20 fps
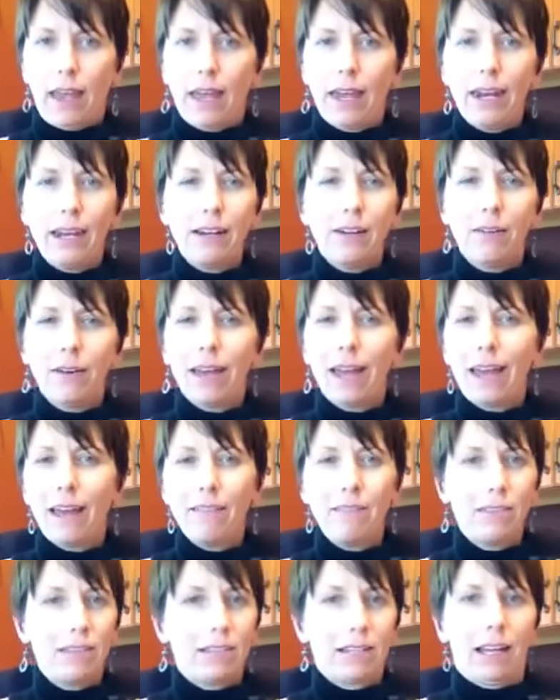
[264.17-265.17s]
And I don't
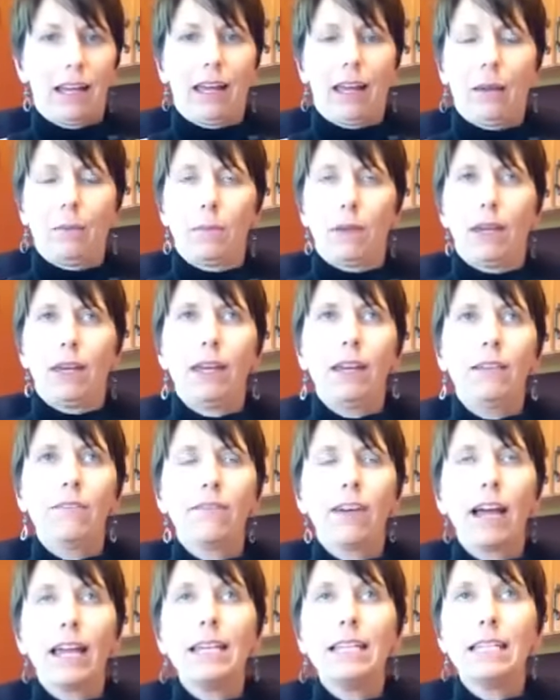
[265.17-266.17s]
have the time. And
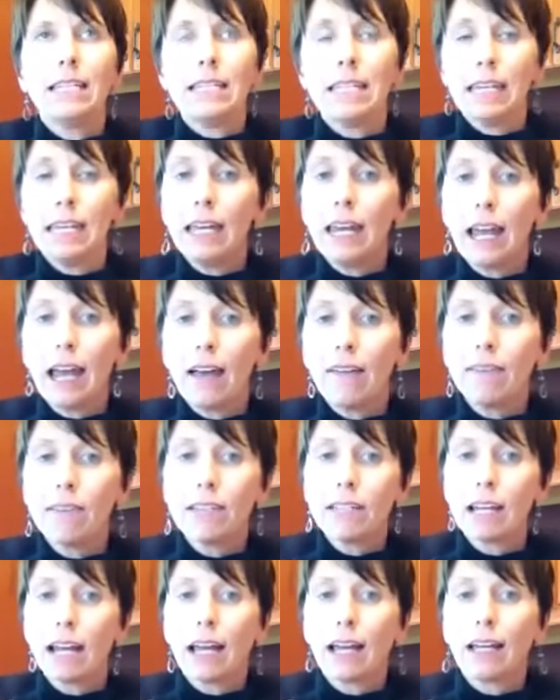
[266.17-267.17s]
if I did have
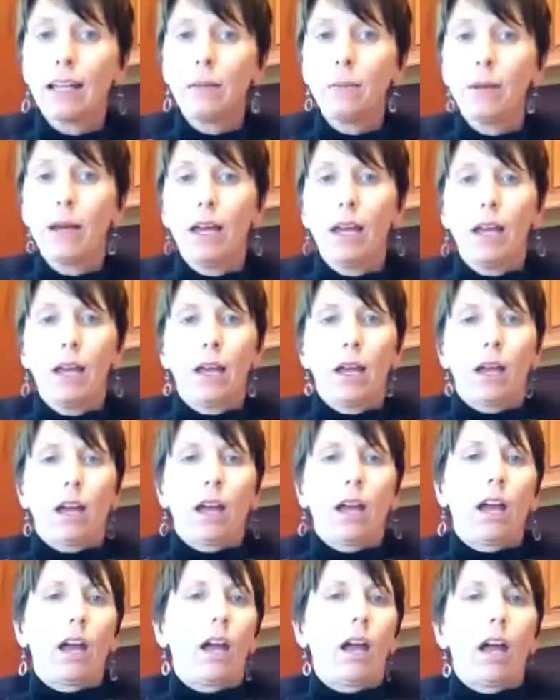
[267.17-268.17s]
the time,
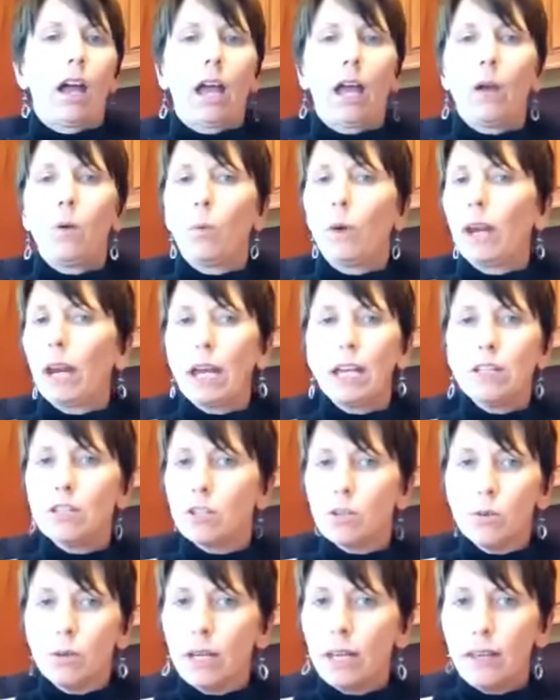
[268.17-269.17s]
when I
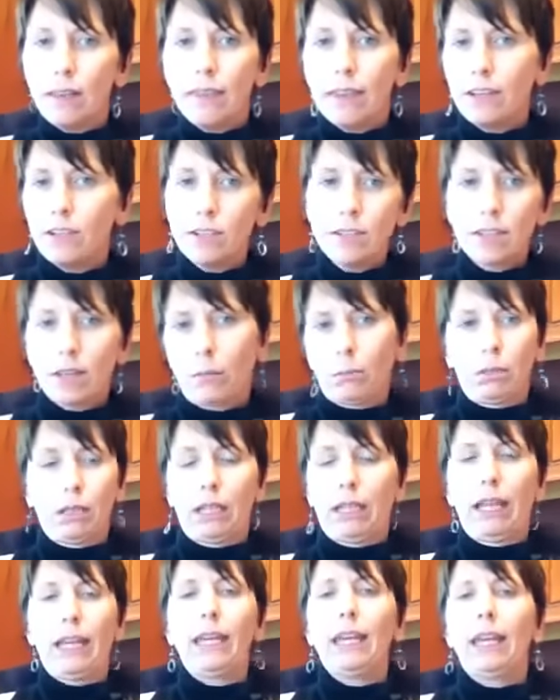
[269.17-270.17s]
do it, they just
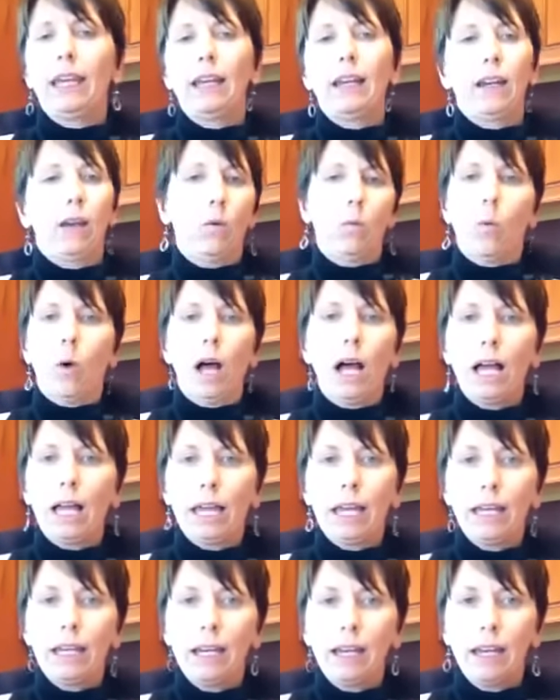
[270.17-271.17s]
complain and
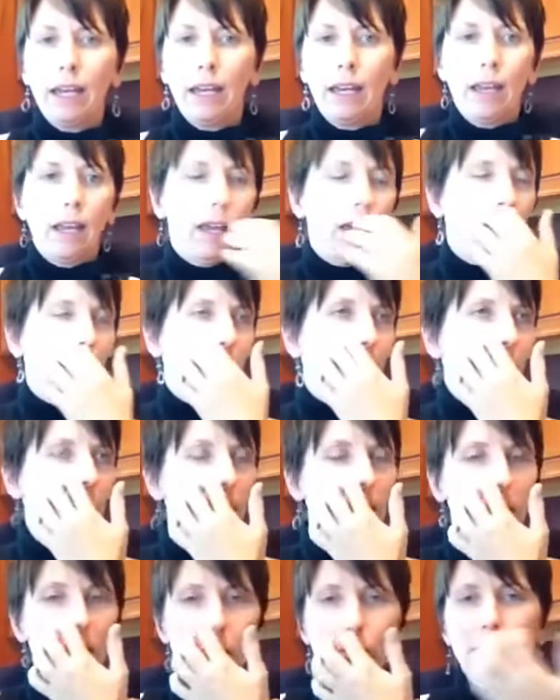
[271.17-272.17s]
whine.
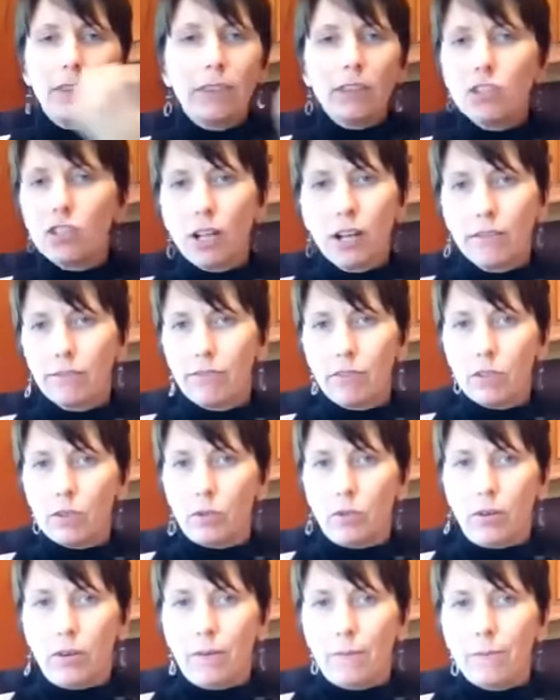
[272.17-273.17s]
They just want the junk
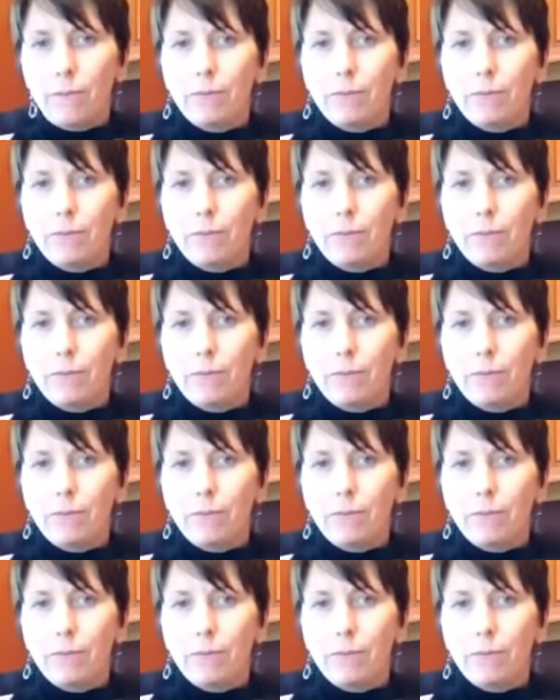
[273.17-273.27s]
food."